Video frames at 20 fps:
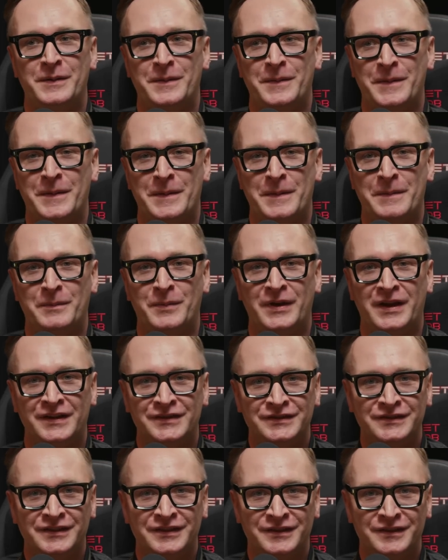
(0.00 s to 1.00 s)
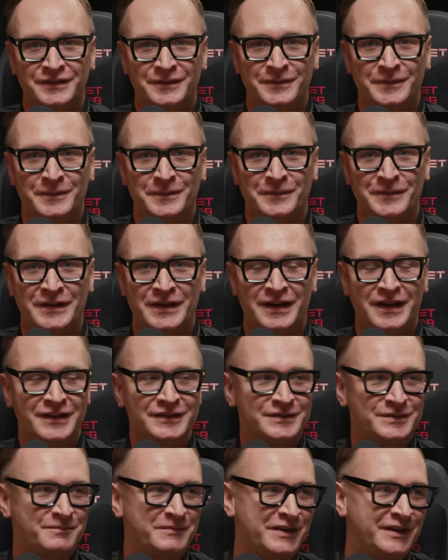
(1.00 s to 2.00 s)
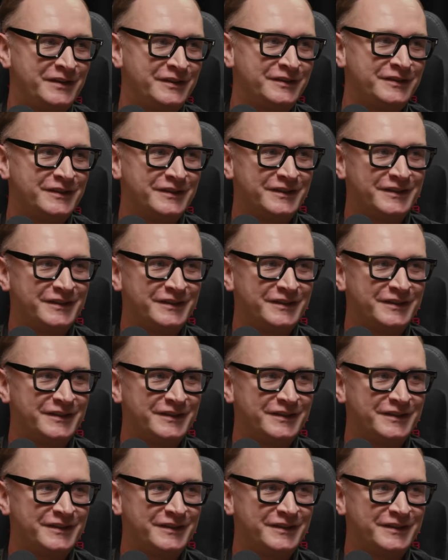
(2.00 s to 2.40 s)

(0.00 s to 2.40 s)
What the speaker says: Plus, the last mile